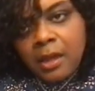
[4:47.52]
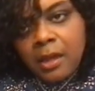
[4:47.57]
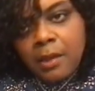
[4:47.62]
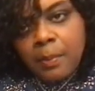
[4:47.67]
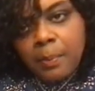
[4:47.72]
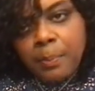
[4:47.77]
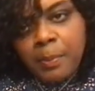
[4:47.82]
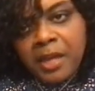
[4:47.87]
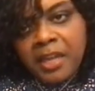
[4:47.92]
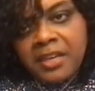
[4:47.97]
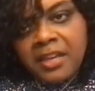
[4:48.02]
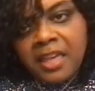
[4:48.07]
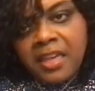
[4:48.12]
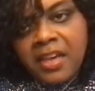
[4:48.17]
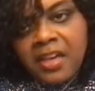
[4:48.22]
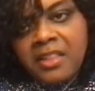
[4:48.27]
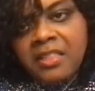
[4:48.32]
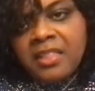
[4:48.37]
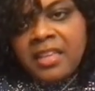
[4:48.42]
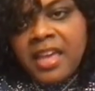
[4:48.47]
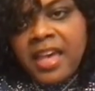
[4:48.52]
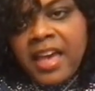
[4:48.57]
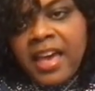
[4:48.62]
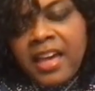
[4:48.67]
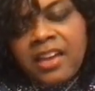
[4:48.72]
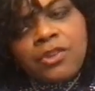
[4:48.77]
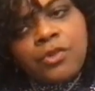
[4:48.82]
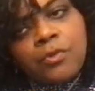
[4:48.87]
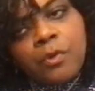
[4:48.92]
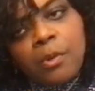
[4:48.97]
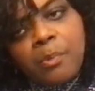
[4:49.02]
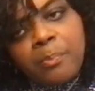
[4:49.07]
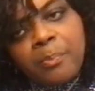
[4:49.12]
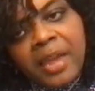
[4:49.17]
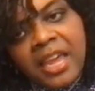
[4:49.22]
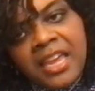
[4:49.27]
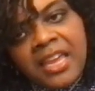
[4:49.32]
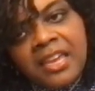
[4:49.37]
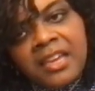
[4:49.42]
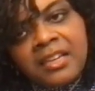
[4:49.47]
but cut the actual
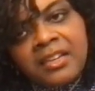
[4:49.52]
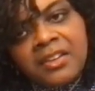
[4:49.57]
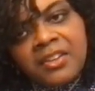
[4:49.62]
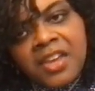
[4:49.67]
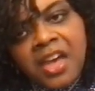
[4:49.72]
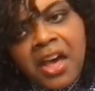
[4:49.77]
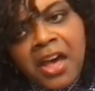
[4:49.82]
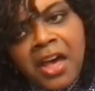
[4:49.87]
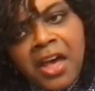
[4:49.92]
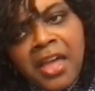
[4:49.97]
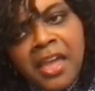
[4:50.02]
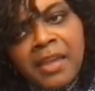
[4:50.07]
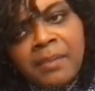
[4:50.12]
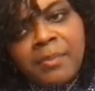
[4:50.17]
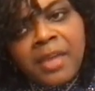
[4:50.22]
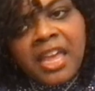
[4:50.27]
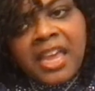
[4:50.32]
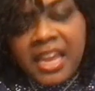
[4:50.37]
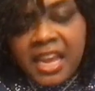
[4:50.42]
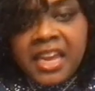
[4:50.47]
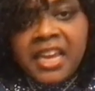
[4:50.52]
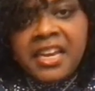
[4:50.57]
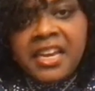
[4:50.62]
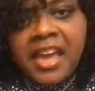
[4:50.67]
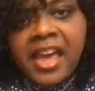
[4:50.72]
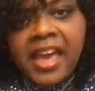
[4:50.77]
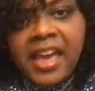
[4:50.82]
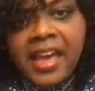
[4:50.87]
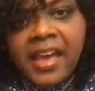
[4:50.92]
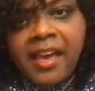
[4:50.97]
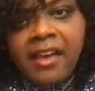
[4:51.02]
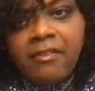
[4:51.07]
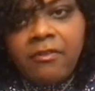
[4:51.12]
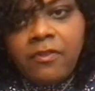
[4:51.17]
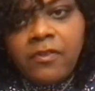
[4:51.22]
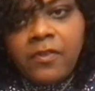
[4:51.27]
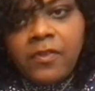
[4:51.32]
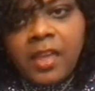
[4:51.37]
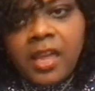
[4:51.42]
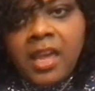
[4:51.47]
baking time in
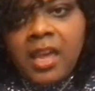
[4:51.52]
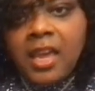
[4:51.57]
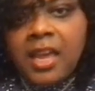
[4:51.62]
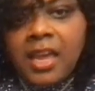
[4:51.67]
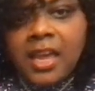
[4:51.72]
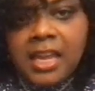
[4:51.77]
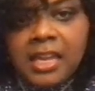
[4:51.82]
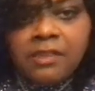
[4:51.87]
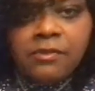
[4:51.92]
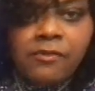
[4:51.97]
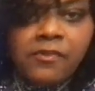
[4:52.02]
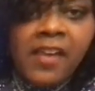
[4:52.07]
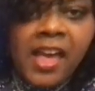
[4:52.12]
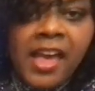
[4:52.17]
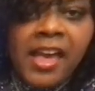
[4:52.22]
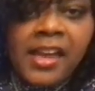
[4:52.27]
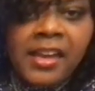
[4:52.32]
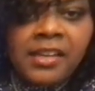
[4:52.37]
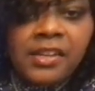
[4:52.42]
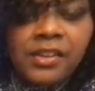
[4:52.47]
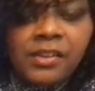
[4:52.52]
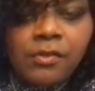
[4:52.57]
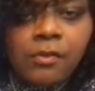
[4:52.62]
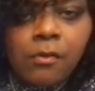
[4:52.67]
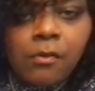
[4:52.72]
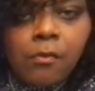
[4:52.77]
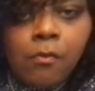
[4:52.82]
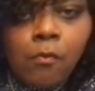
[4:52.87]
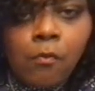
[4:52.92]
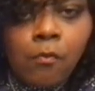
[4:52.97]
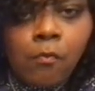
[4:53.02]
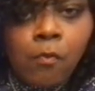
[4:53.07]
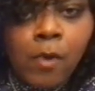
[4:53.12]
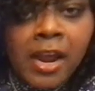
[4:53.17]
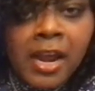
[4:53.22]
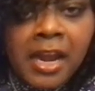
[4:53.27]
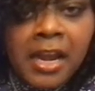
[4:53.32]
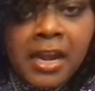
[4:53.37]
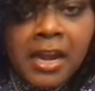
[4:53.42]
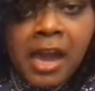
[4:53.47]
half. In fact,
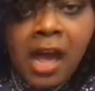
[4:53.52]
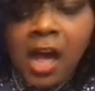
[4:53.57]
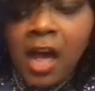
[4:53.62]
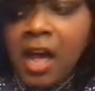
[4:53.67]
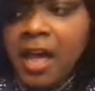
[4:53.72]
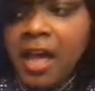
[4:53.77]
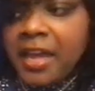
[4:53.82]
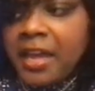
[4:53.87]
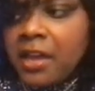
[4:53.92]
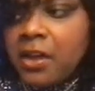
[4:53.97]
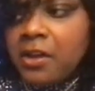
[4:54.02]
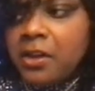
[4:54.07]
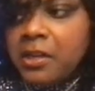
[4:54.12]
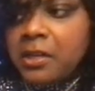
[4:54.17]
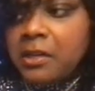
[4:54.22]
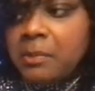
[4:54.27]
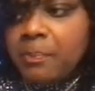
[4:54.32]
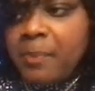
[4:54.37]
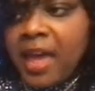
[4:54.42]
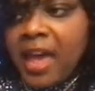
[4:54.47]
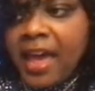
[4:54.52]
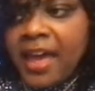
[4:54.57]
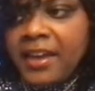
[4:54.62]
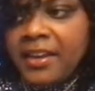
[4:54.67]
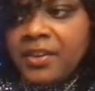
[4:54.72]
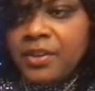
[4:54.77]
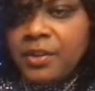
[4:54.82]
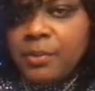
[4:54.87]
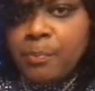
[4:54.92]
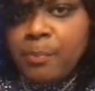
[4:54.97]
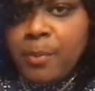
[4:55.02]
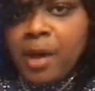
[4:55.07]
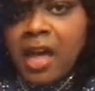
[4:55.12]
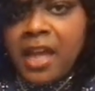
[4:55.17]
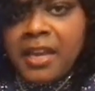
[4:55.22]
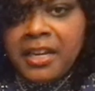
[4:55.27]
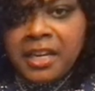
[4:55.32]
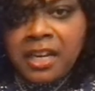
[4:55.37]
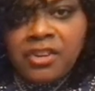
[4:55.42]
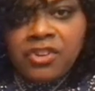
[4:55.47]
when I unpacked
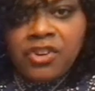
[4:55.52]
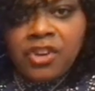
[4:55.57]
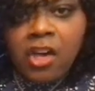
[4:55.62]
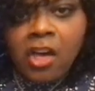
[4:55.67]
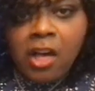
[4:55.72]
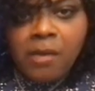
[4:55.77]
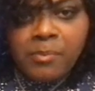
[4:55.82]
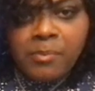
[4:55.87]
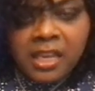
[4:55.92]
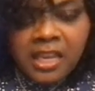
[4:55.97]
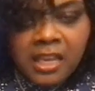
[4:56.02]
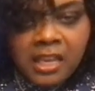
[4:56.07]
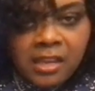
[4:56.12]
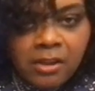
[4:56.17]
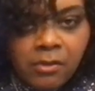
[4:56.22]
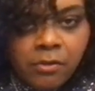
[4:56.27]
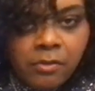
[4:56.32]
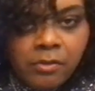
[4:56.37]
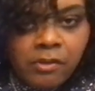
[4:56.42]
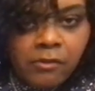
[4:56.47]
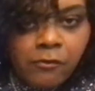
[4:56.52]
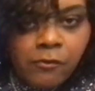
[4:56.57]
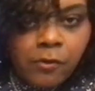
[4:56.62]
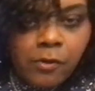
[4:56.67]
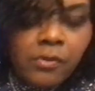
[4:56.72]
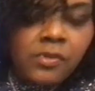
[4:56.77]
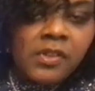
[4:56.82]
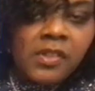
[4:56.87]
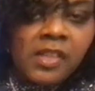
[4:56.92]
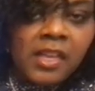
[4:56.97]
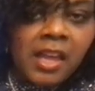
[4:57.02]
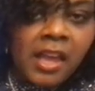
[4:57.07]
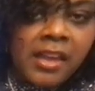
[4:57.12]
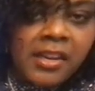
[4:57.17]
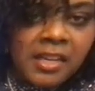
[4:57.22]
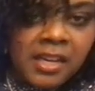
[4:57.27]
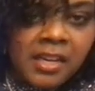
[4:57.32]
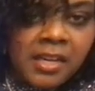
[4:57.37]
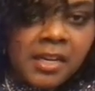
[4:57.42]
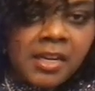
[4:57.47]
my Ninja Combi here, the first thing I
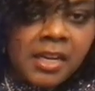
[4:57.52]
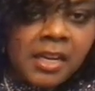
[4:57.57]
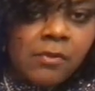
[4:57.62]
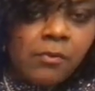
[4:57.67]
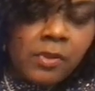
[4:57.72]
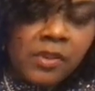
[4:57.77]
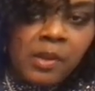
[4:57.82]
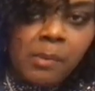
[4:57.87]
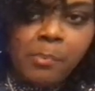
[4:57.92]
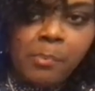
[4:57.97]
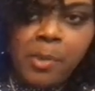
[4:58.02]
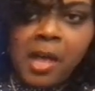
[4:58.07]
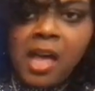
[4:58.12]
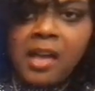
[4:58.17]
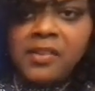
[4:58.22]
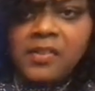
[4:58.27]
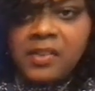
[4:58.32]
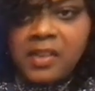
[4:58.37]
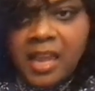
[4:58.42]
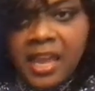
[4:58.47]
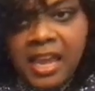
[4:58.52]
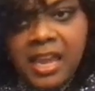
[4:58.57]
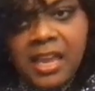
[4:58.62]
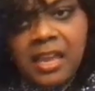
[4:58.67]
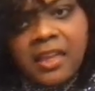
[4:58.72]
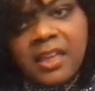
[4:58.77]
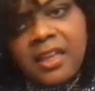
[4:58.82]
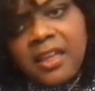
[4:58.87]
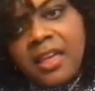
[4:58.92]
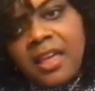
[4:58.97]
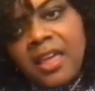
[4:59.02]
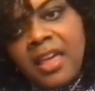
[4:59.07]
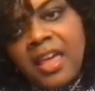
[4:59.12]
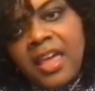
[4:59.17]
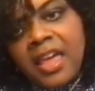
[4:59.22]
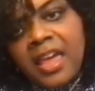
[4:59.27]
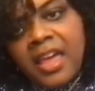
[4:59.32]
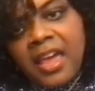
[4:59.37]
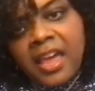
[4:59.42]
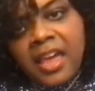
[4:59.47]
did in it was a boxed cake.
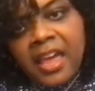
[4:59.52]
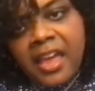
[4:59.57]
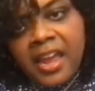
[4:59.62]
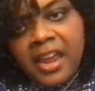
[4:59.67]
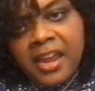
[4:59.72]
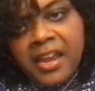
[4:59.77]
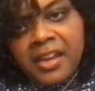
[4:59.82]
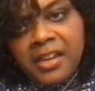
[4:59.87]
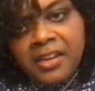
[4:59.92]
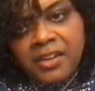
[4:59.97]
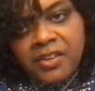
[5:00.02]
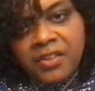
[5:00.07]
and